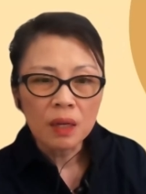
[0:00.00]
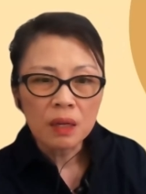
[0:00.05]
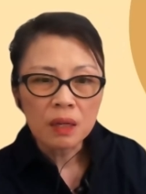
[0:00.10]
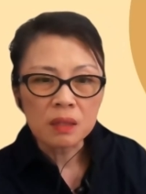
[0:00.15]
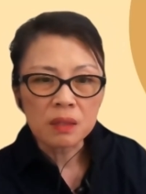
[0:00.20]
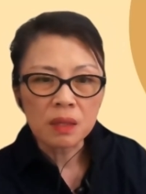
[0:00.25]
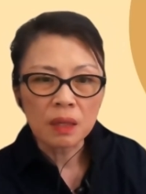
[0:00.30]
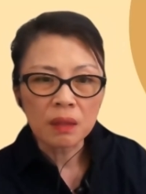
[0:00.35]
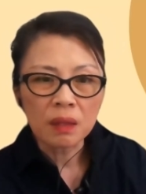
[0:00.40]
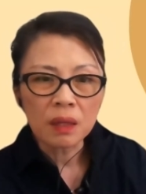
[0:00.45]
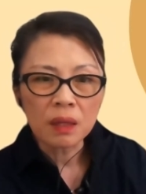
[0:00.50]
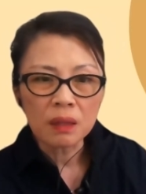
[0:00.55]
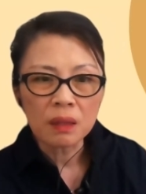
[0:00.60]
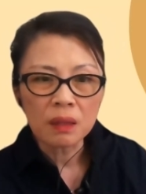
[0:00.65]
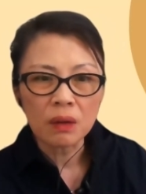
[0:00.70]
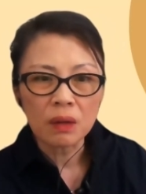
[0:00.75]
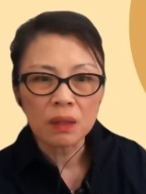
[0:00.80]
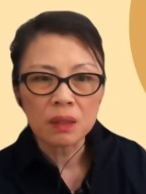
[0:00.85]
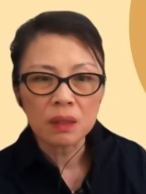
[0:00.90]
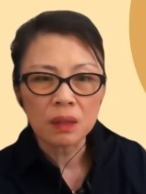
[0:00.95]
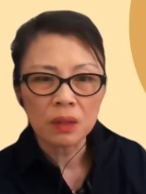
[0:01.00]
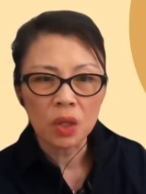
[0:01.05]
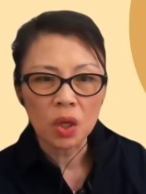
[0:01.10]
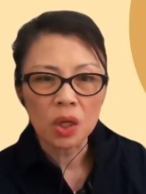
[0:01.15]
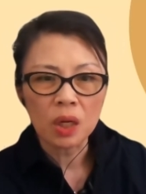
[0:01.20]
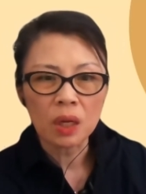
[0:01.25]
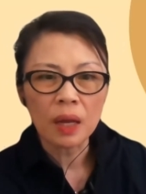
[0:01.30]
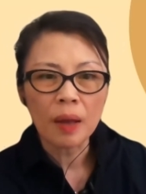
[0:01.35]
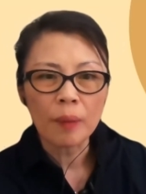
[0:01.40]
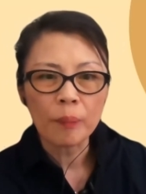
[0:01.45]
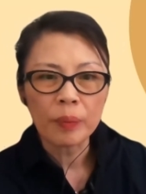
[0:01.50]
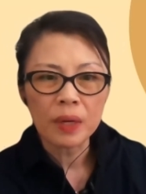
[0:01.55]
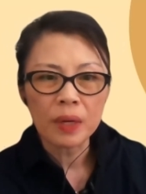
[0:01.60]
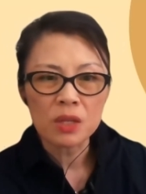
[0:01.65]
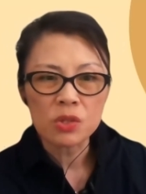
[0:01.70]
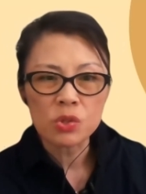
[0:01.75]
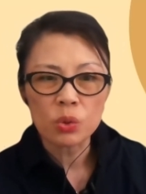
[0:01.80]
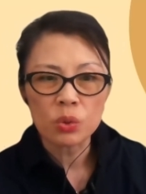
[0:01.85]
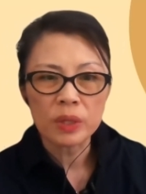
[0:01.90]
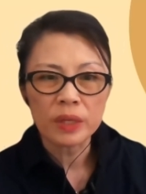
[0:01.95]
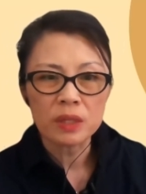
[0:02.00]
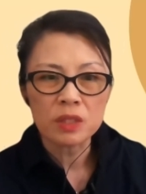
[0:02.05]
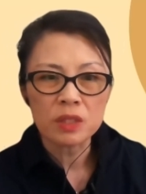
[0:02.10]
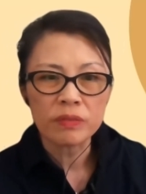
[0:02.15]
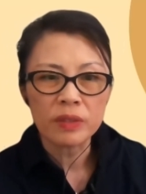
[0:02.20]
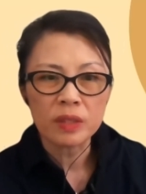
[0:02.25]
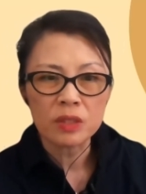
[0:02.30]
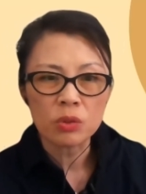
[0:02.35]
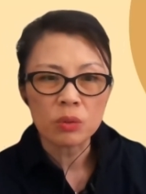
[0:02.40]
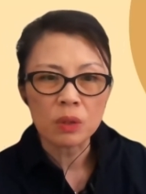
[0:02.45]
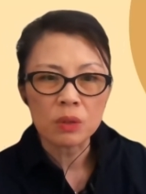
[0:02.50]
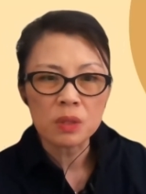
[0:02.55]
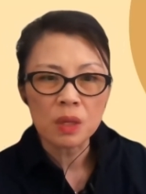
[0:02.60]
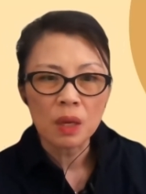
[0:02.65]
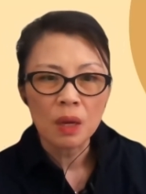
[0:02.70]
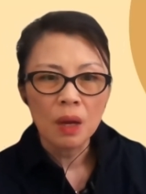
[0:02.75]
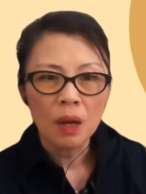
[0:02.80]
Because I think a lot of companies or individuals,